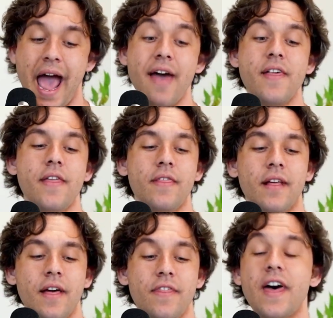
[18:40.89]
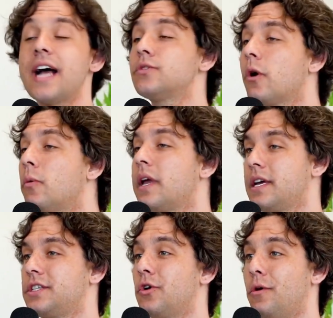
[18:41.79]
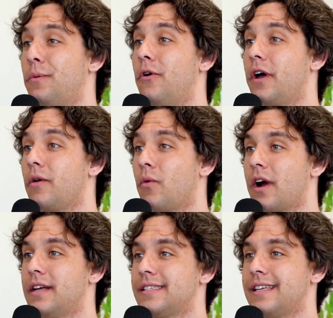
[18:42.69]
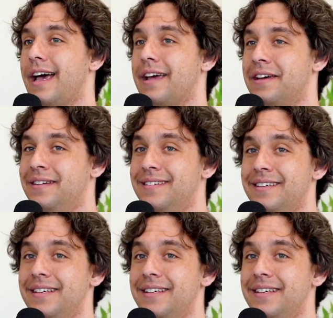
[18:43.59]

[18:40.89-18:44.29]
And then that's where we get to a point where it's like